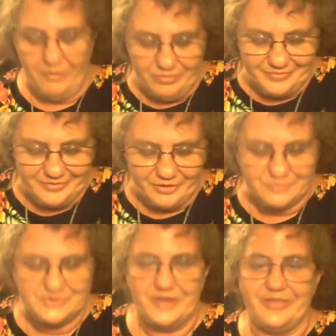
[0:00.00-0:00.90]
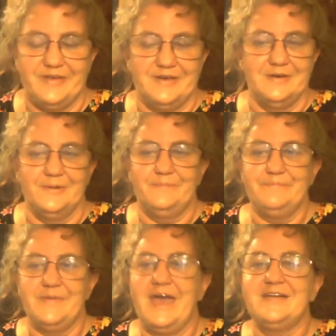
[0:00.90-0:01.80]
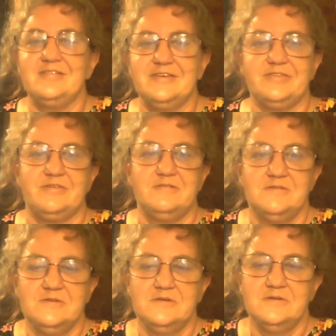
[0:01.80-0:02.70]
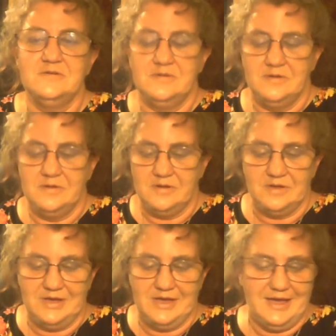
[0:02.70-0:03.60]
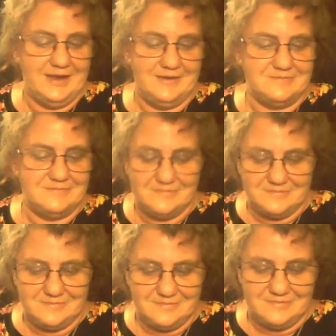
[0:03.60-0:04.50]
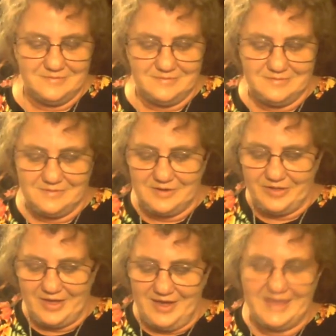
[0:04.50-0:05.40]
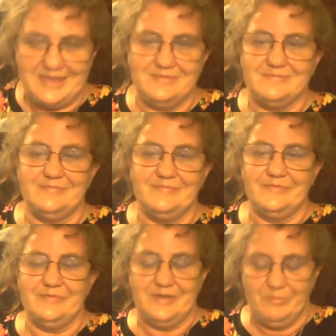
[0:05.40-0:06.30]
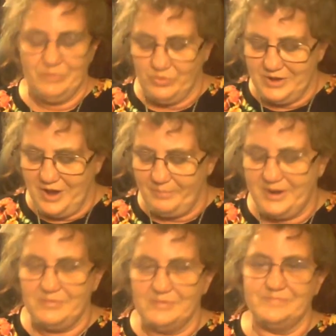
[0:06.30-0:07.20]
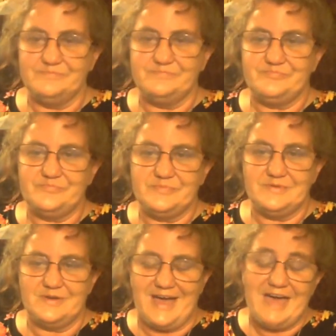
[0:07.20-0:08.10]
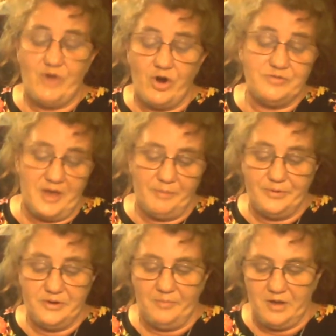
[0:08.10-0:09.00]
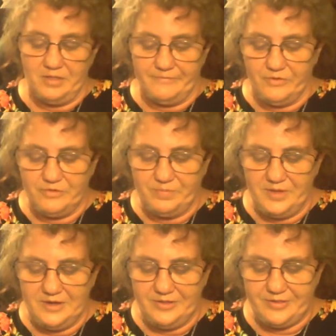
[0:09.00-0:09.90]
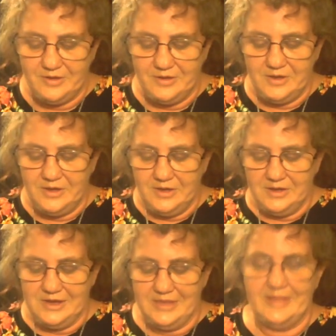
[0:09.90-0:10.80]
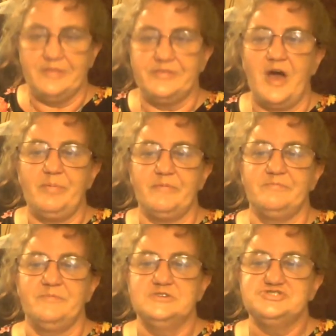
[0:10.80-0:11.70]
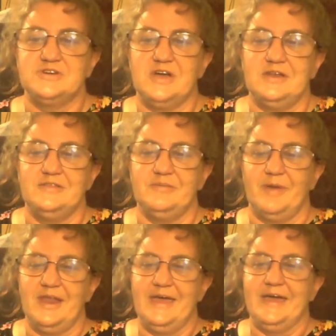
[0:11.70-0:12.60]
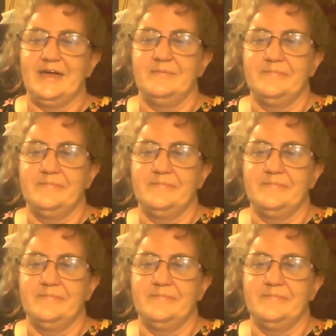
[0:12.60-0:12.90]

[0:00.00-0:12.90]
they're just the anklets, and because I in between not being able, I have a hard time putting them on in the first place, and then the top of them usually cut into my leg,